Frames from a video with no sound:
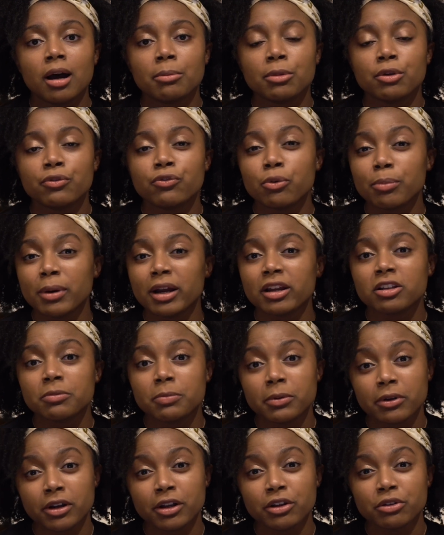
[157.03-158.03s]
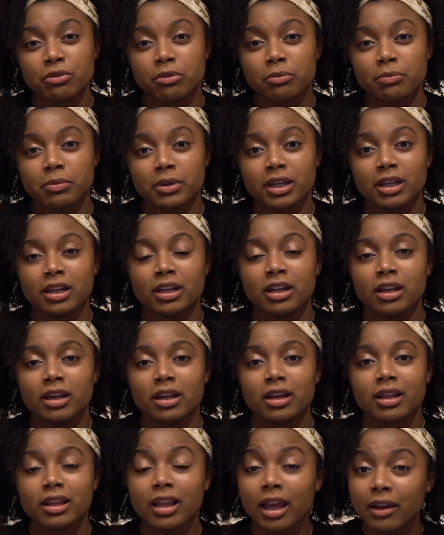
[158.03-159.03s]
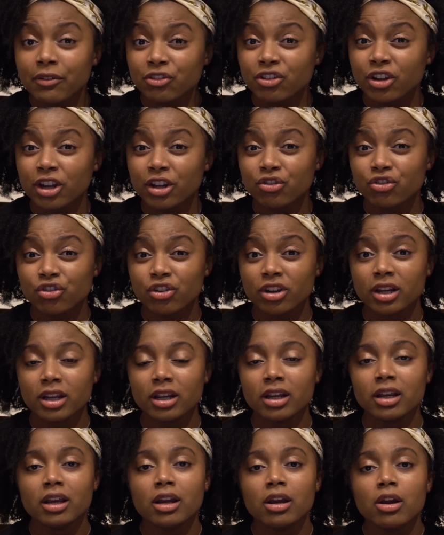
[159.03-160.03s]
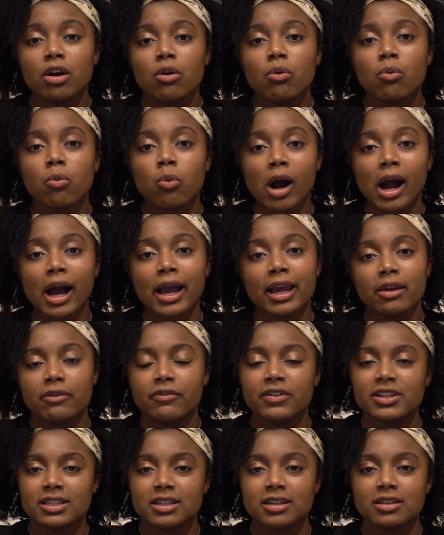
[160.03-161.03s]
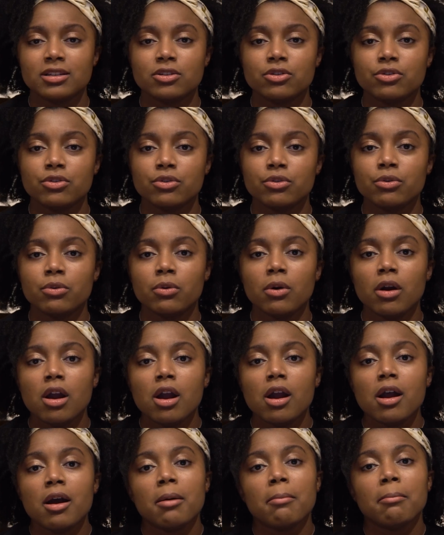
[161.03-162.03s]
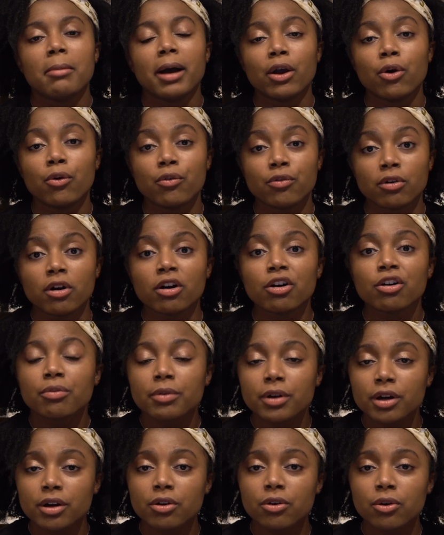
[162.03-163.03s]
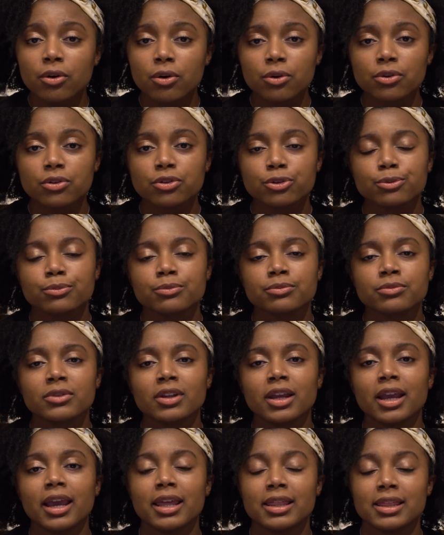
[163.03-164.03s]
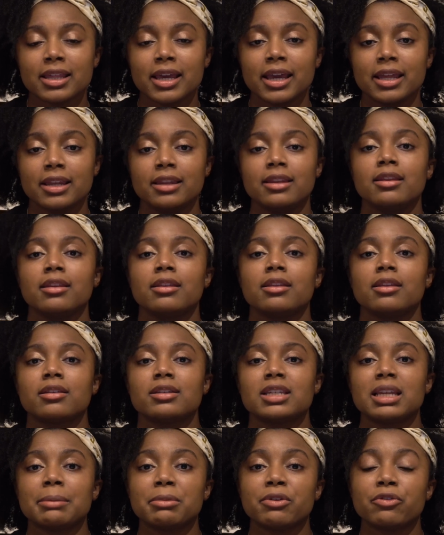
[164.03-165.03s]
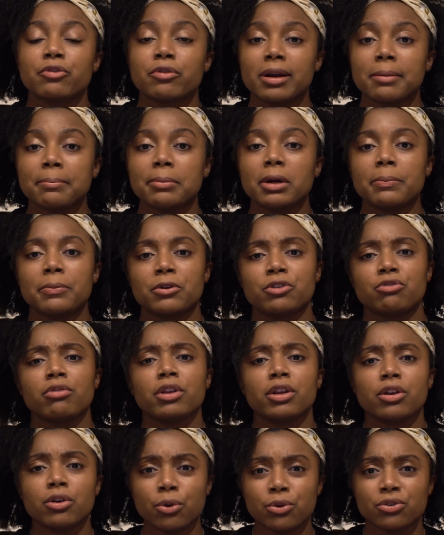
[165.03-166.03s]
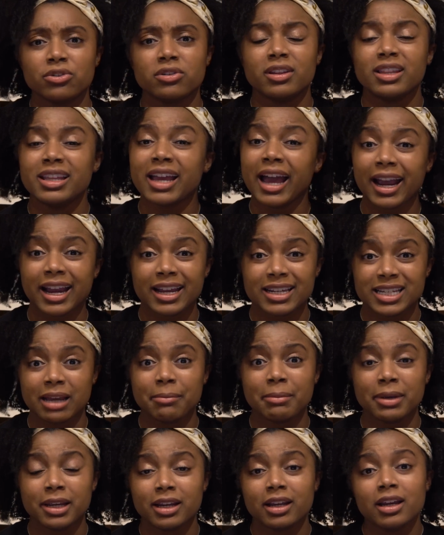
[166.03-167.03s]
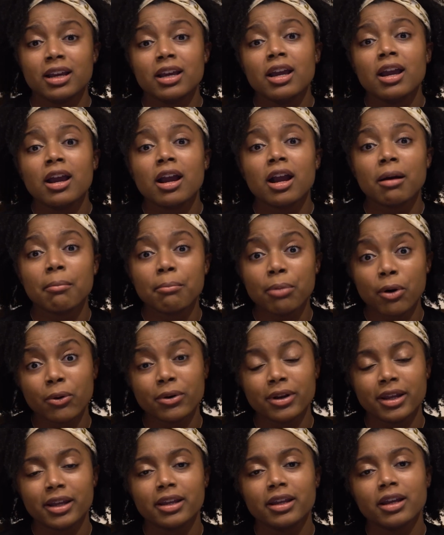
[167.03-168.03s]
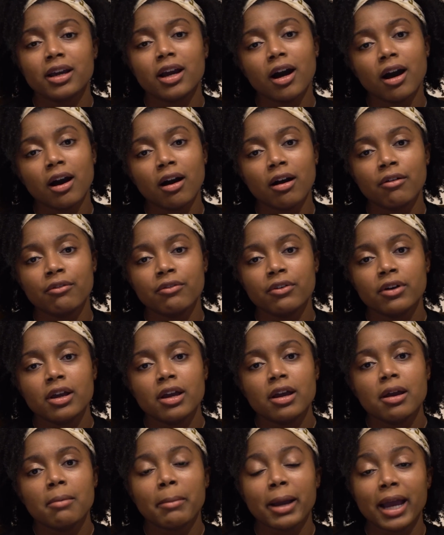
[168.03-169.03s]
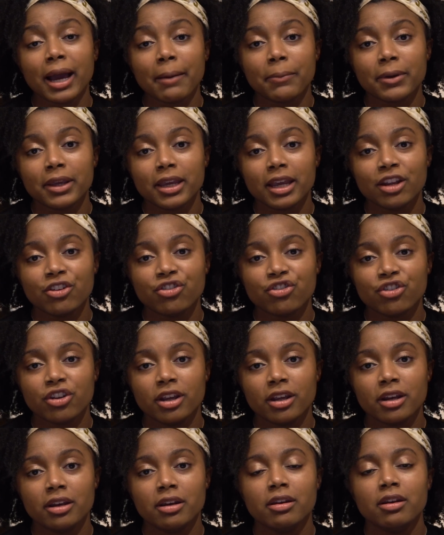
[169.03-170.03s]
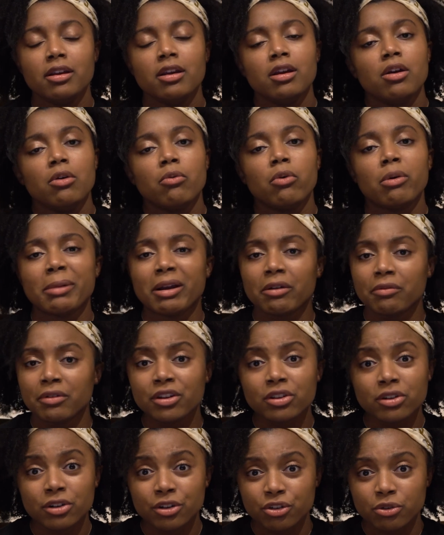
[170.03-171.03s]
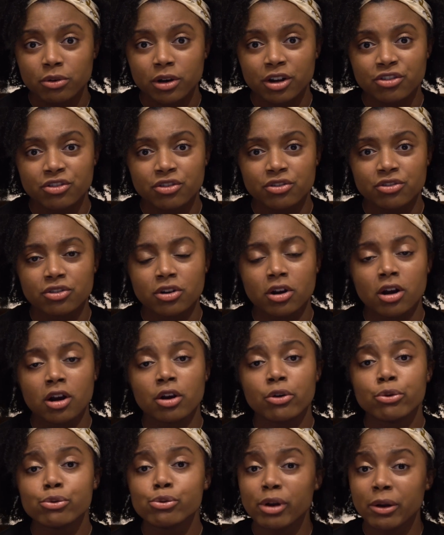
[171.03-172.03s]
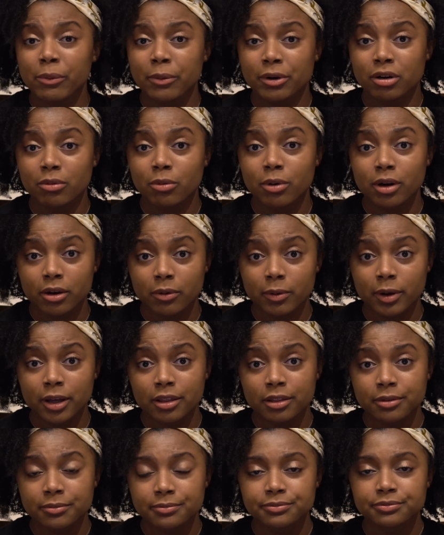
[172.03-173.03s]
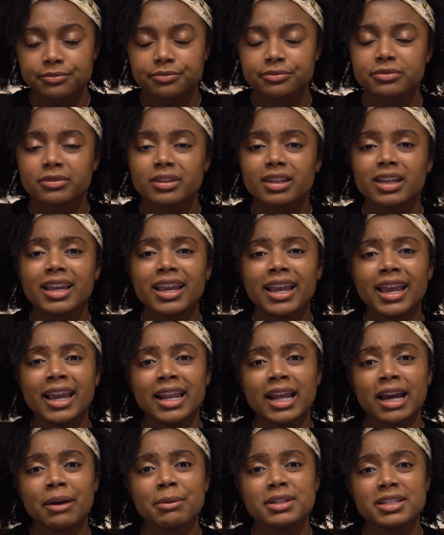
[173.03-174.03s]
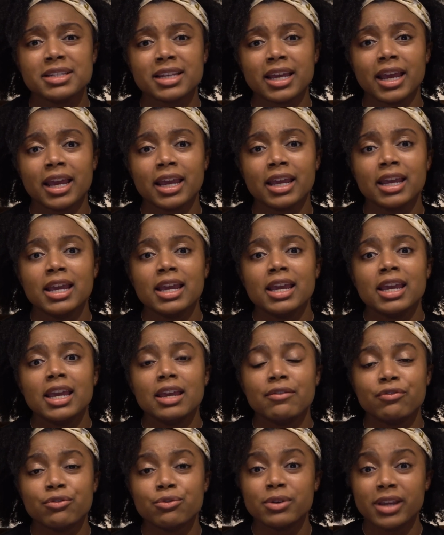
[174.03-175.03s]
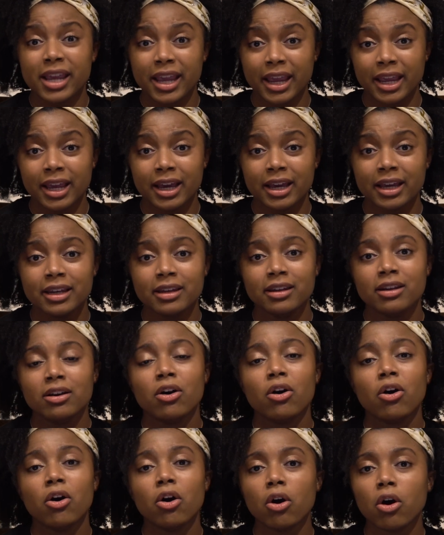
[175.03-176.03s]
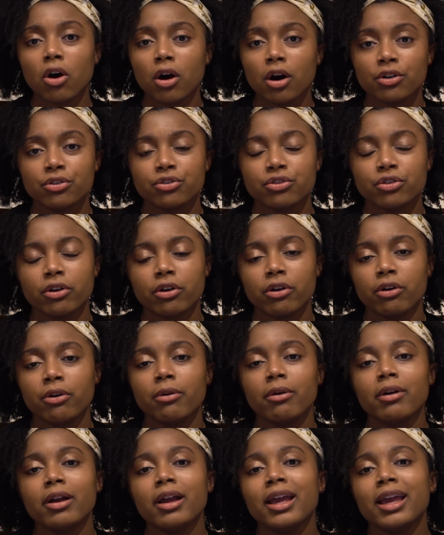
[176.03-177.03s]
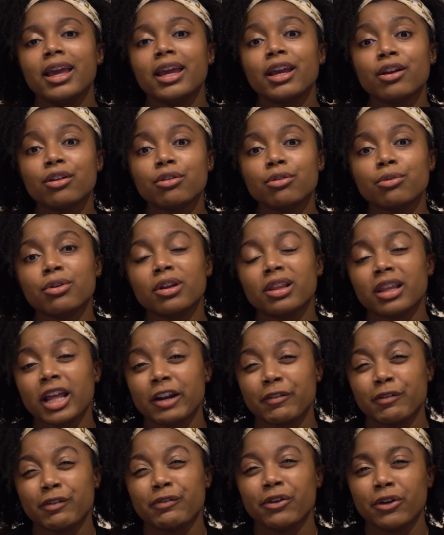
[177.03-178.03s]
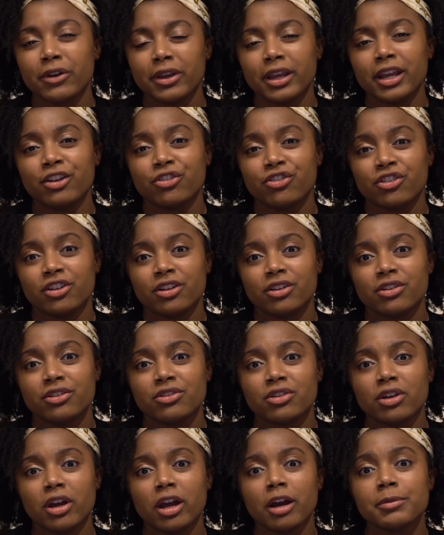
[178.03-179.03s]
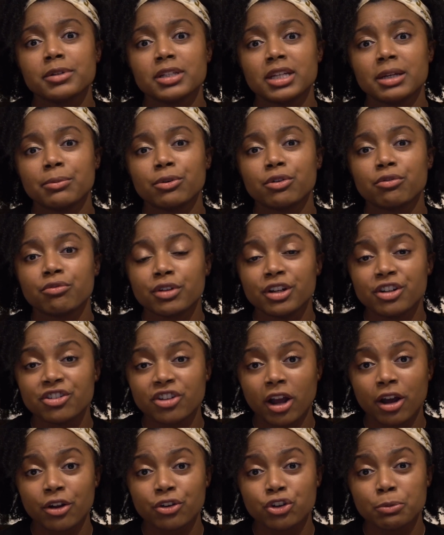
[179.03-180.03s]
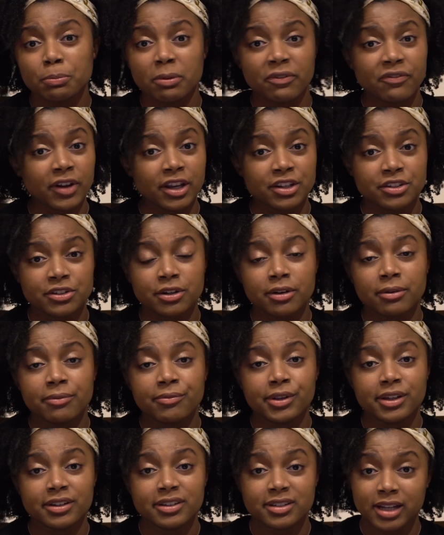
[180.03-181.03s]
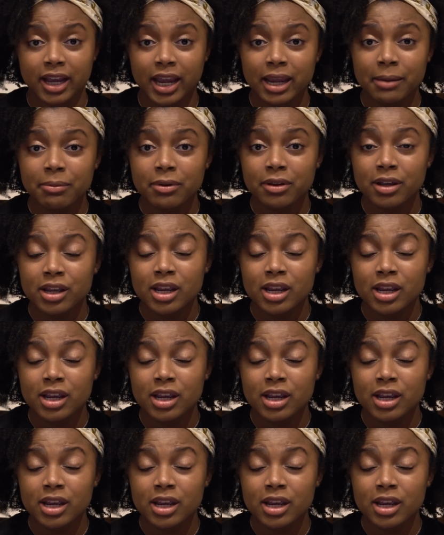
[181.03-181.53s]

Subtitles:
the Fulbright experience would be life-changing, why it fits into my overall career goals, and then the statement of grant purpose really goes into the academic component of my application, what my research questions are, who I want to work with. And I would say if you can also include a letter of affiliation. So I was able to reach out to a professor via Skype